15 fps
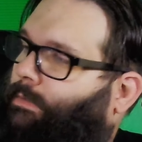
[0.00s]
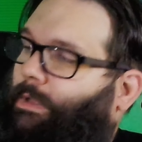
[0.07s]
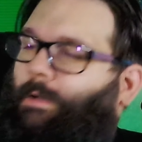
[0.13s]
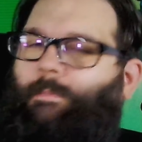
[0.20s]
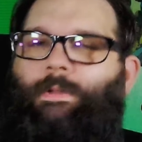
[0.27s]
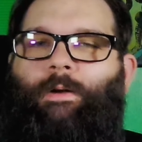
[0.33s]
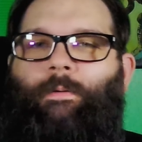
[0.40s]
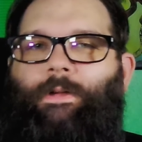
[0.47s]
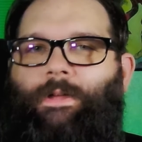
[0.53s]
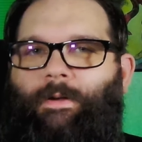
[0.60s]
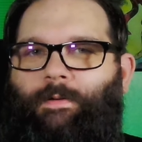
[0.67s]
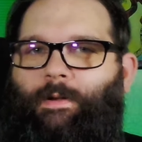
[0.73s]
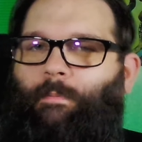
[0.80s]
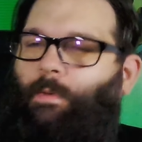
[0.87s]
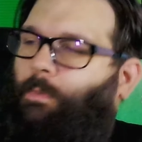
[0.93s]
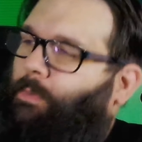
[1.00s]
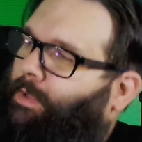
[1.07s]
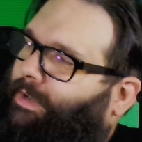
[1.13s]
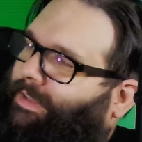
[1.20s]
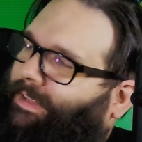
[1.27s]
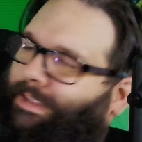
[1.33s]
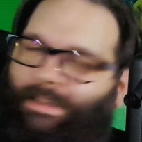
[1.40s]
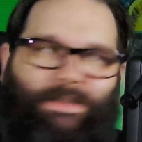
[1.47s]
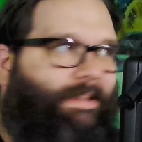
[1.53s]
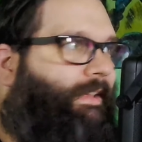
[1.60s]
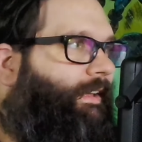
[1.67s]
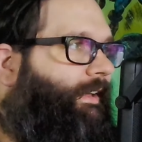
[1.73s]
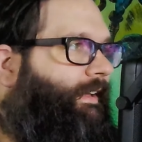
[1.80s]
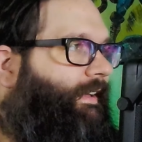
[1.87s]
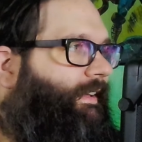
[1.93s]
Oh, there we go, number one.
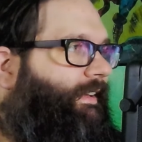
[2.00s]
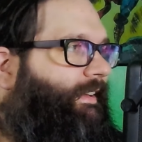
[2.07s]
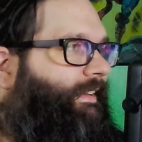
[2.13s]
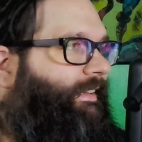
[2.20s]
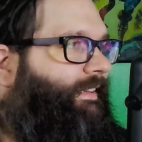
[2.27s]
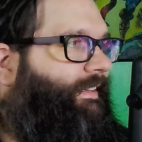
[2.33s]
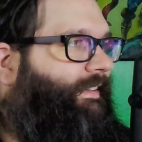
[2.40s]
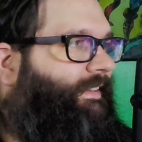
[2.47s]
Uh,